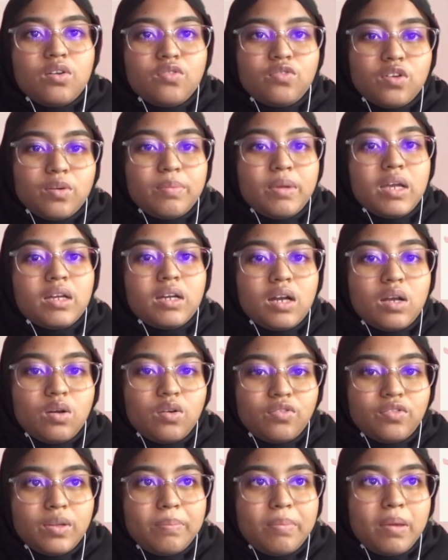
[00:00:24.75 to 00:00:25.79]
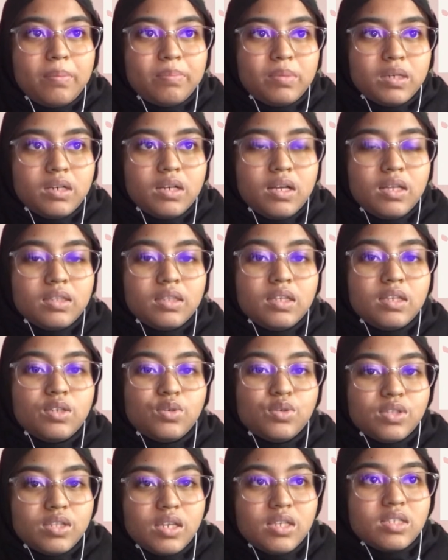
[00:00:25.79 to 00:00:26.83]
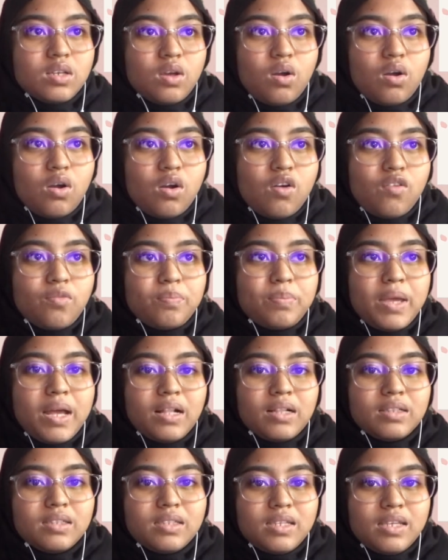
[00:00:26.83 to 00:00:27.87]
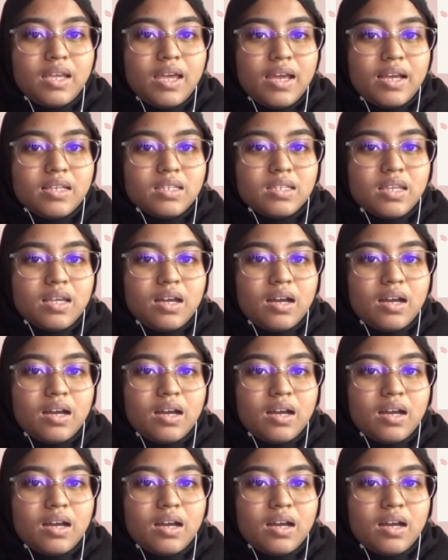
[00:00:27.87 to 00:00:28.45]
For background of the paper, the usage of PLDS,